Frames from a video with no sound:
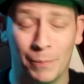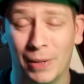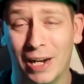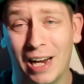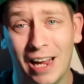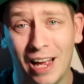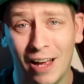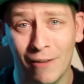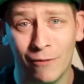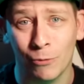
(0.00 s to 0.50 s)
But
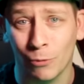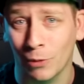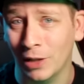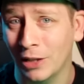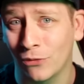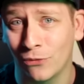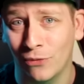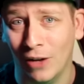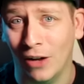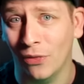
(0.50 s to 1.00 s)
I haven't
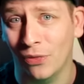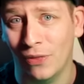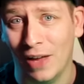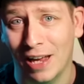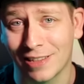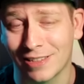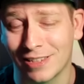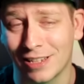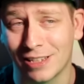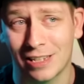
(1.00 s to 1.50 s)
really felt
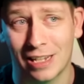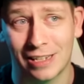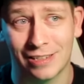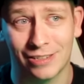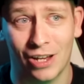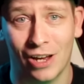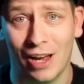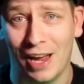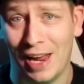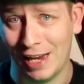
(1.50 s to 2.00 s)
that since I
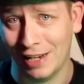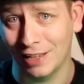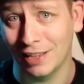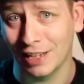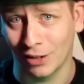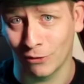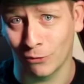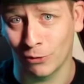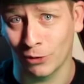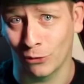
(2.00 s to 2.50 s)
saw
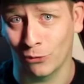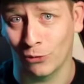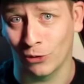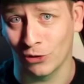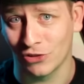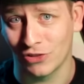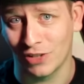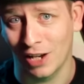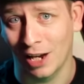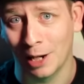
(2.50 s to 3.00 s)
Alien for the
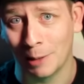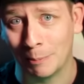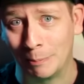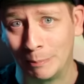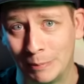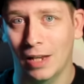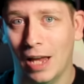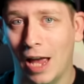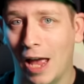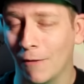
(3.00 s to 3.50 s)
first time.
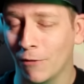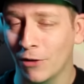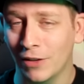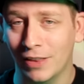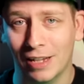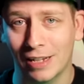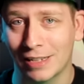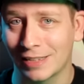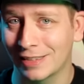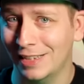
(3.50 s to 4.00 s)

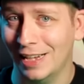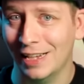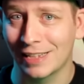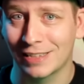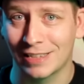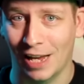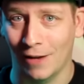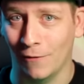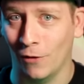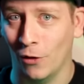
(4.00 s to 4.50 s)
Everything
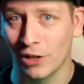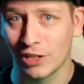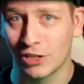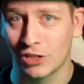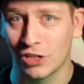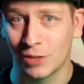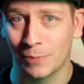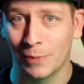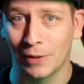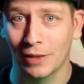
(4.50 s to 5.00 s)
since, I've always
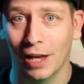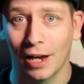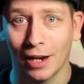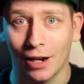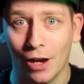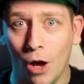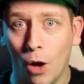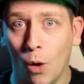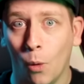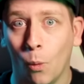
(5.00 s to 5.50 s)
just been like,
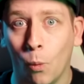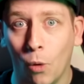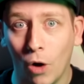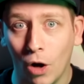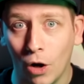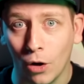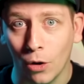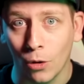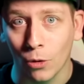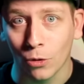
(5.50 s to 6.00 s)

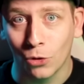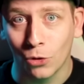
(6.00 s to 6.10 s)
whoa,